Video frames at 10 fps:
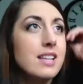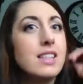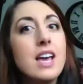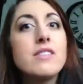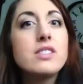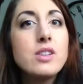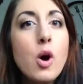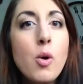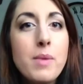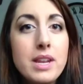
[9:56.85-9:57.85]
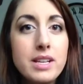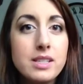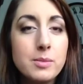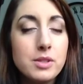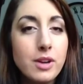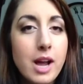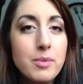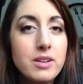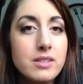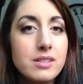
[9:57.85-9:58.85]
they have so many
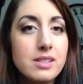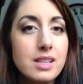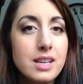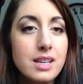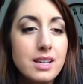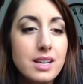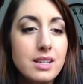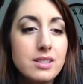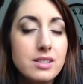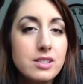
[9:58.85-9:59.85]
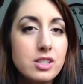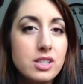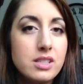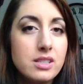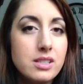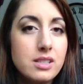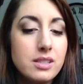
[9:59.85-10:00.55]
subscribers that it's just